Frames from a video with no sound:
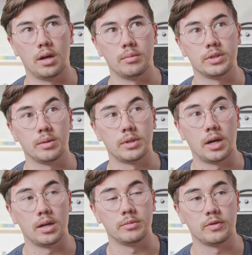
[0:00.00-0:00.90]

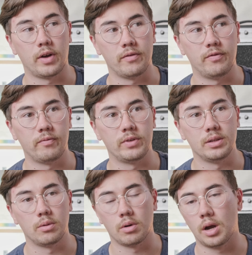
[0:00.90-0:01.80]
sometimes
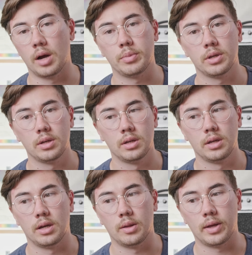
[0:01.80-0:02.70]
$550 or up,
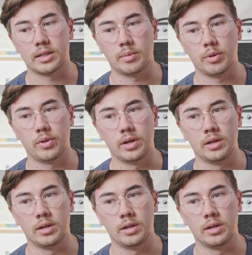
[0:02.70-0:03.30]
that type of thing.